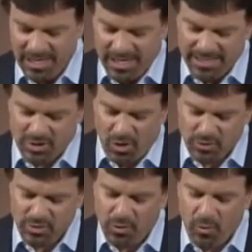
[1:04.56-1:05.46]
He's
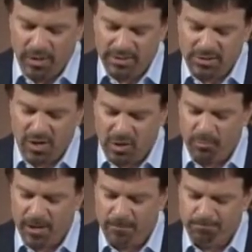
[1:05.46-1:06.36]
also going to talk
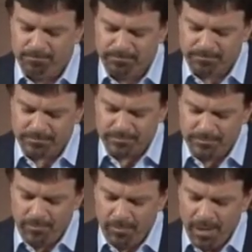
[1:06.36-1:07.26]
about
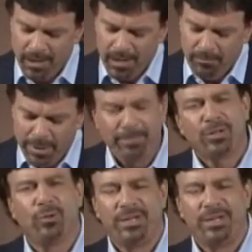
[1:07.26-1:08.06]
biblical